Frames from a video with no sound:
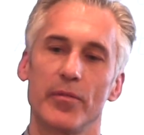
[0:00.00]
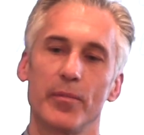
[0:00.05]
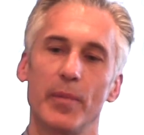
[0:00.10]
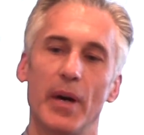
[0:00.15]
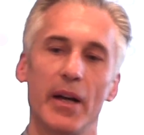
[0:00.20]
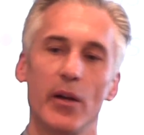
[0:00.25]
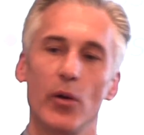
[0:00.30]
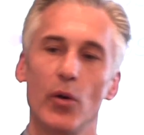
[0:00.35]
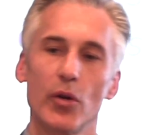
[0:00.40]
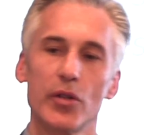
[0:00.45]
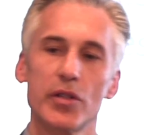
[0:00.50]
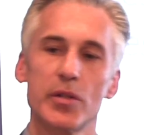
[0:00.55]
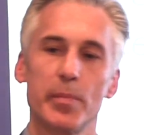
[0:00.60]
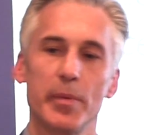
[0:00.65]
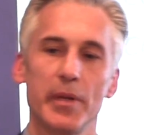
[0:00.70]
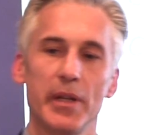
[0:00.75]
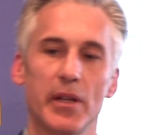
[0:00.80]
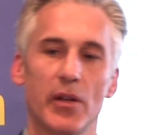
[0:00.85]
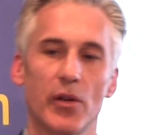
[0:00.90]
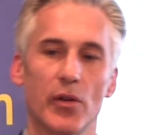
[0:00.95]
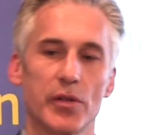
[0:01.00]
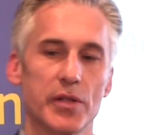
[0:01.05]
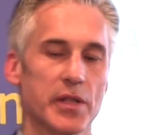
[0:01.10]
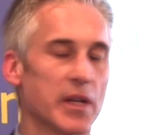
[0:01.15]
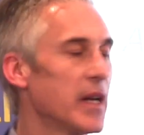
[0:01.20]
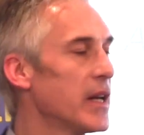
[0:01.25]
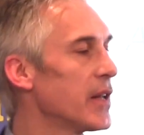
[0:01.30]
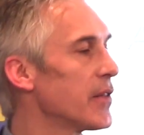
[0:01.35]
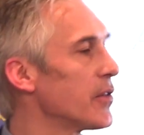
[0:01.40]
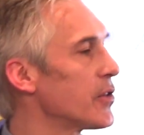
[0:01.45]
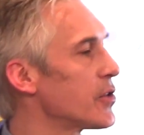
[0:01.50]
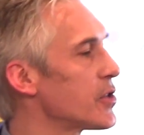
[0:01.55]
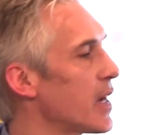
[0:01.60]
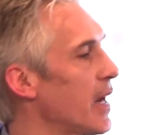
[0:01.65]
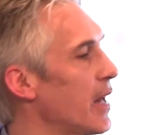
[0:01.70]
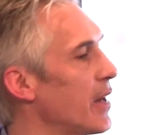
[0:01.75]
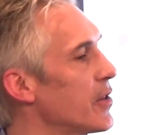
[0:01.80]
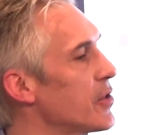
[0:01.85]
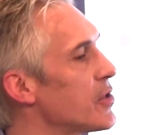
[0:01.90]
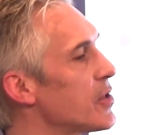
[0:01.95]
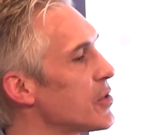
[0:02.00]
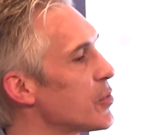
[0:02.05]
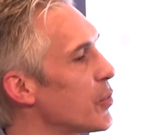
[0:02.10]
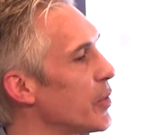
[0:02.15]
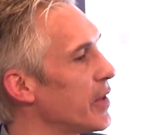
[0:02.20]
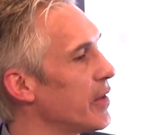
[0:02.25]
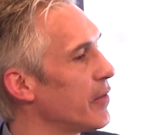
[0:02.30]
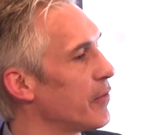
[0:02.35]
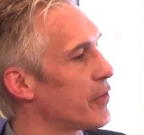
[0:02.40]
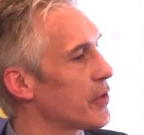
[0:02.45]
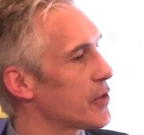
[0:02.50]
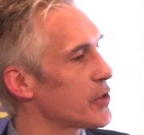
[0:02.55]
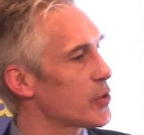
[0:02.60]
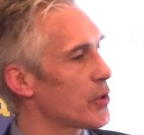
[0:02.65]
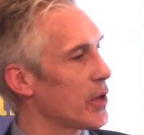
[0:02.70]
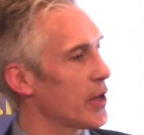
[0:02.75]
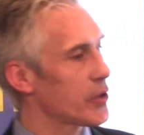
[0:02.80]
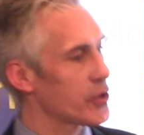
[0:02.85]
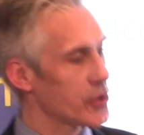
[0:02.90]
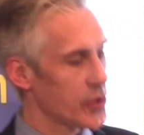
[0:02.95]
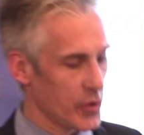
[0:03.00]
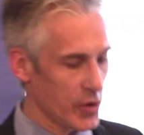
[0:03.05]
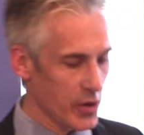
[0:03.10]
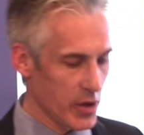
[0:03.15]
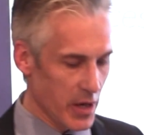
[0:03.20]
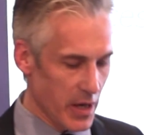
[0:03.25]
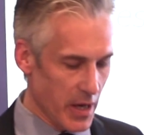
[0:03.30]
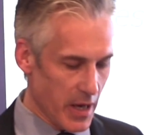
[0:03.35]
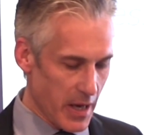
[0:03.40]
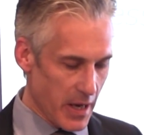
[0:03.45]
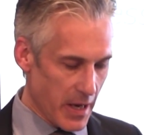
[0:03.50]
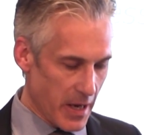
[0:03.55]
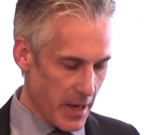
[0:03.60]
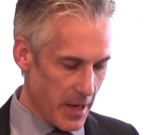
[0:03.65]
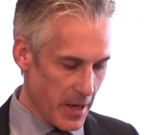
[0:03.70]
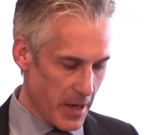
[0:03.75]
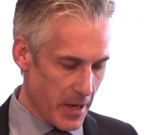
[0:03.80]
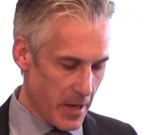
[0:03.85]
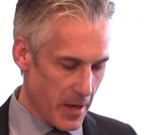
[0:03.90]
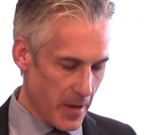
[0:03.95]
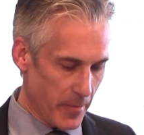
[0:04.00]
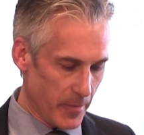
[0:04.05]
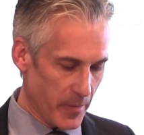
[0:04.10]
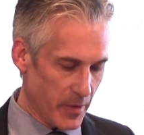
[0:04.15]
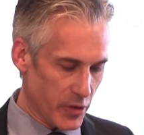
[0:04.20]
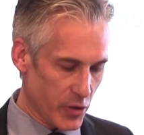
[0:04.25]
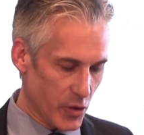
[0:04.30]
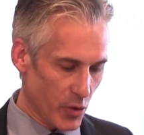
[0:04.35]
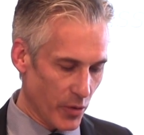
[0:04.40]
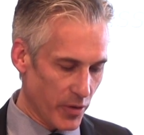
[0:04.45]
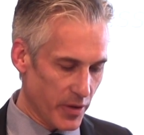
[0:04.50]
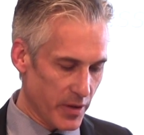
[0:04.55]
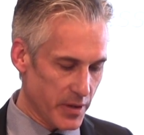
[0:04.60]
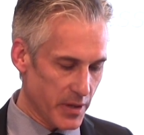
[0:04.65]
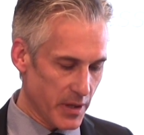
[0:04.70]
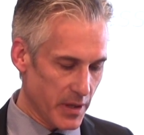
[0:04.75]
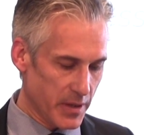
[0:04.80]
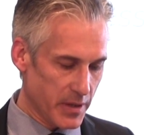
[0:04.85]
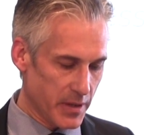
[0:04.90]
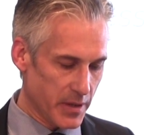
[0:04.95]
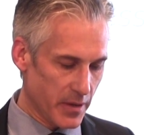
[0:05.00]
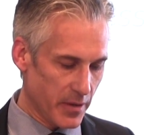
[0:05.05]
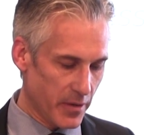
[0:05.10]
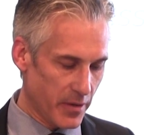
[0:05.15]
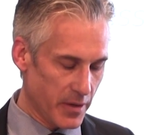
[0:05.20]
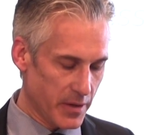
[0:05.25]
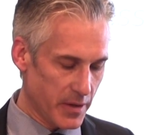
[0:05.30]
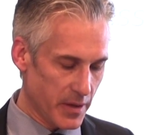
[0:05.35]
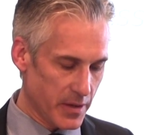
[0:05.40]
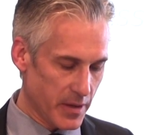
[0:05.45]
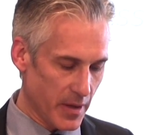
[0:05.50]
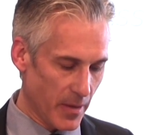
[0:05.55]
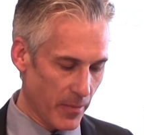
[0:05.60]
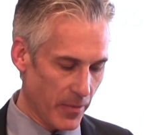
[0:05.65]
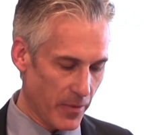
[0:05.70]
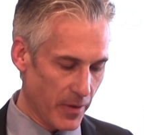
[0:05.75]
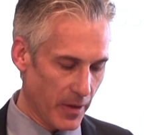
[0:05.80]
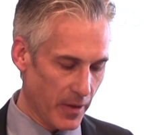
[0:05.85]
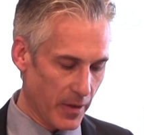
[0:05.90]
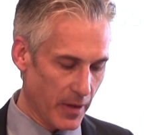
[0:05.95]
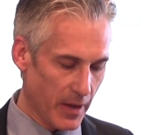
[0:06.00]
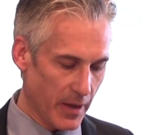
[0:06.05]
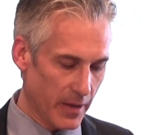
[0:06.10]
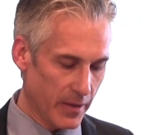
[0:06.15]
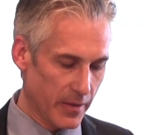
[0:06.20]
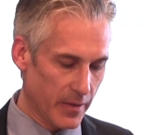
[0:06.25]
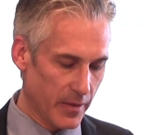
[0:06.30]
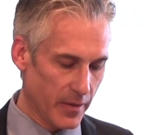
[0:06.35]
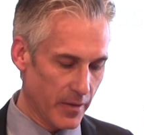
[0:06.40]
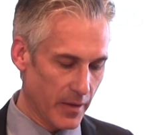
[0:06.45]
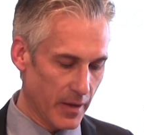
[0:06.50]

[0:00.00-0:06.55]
by all speakers, the challenges with infrastructure. So this is something that